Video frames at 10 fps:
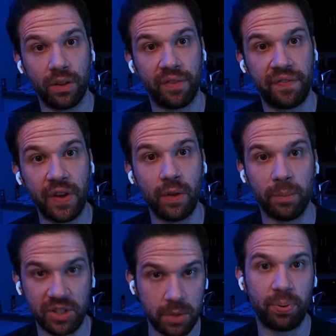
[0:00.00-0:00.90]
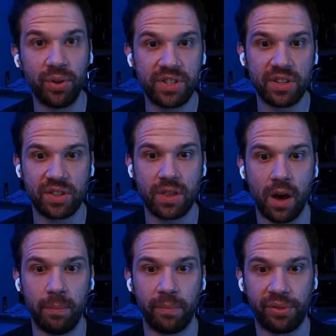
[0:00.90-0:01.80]
film is he puts his
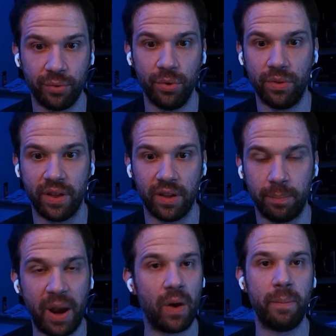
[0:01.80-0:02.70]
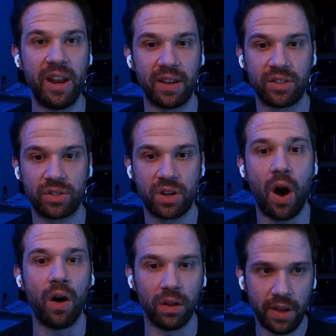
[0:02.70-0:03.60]
thumb through the paramedic's
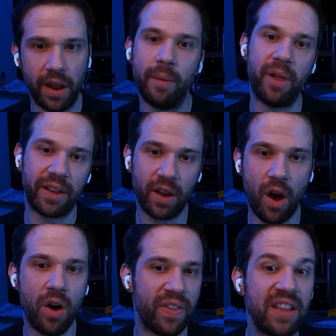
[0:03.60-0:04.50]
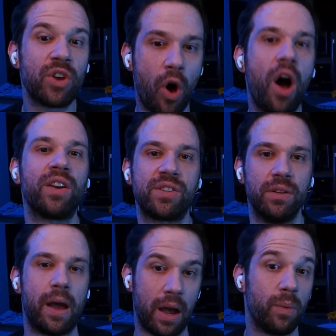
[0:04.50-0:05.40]
skull. And I'm like, oh, that's
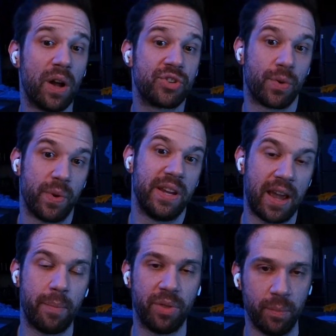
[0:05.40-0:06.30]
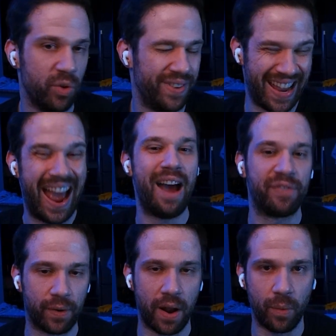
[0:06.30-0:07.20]
awesome. I watched a recap of the movie
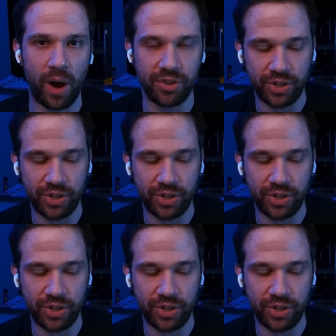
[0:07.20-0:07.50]
after I watched